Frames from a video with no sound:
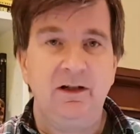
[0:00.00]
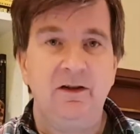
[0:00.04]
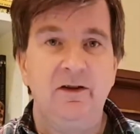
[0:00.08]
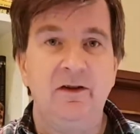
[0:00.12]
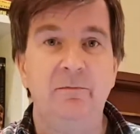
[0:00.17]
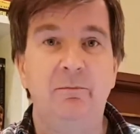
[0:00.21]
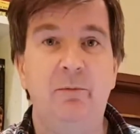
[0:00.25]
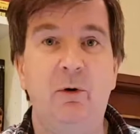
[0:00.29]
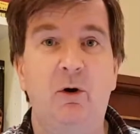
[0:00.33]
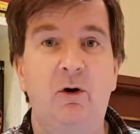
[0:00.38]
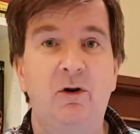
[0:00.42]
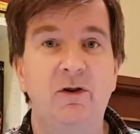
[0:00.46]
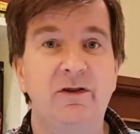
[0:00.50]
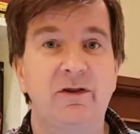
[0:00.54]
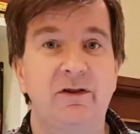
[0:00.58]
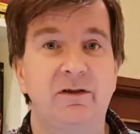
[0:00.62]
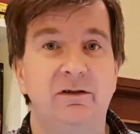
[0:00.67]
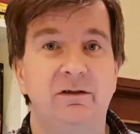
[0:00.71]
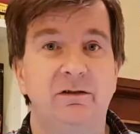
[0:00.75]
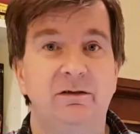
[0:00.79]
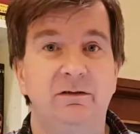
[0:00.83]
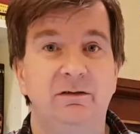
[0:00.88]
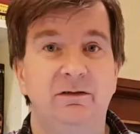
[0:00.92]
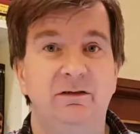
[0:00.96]
The
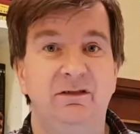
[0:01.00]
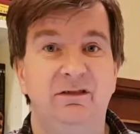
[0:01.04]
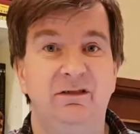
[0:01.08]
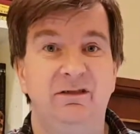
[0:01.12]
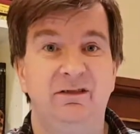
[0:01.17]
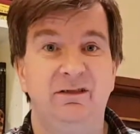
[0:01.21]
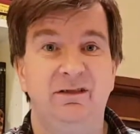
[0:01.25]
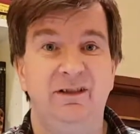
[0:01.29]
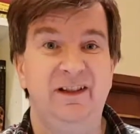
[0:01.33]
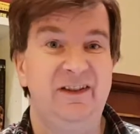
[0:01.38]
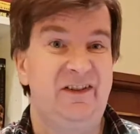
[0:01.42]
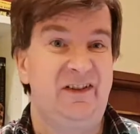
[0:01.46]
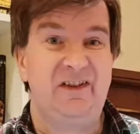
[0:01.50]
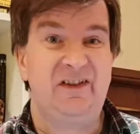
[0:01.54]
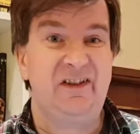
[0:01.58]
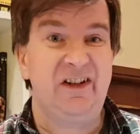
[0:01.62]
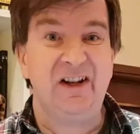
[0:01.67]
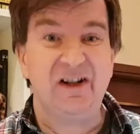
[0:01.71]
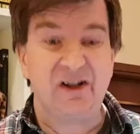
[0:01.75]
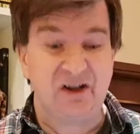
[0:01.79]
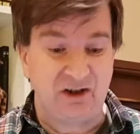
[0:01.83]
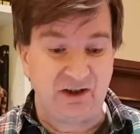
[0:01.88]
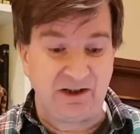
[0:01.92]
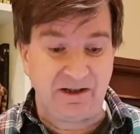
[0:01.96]
border is
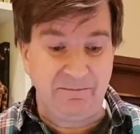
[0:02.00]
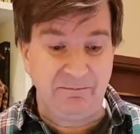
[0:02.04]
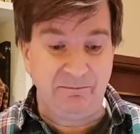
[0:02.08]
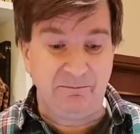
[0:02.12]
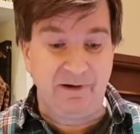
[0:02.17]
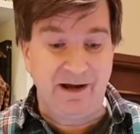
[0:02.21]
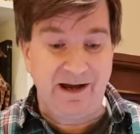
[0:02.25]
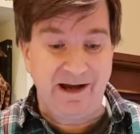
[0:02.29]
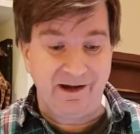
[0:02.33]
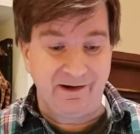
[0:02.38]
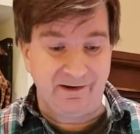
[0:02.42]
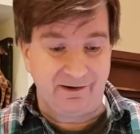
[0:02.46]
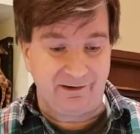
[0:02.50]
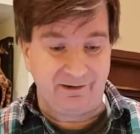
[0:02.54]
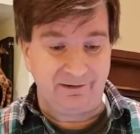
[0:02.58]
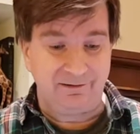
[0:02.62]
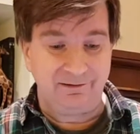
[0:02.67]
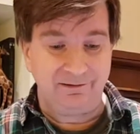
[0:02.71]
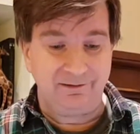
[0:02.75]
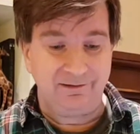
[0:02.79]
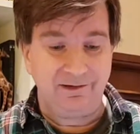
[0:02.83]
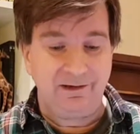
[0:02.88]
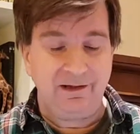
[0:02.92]
essentially bare.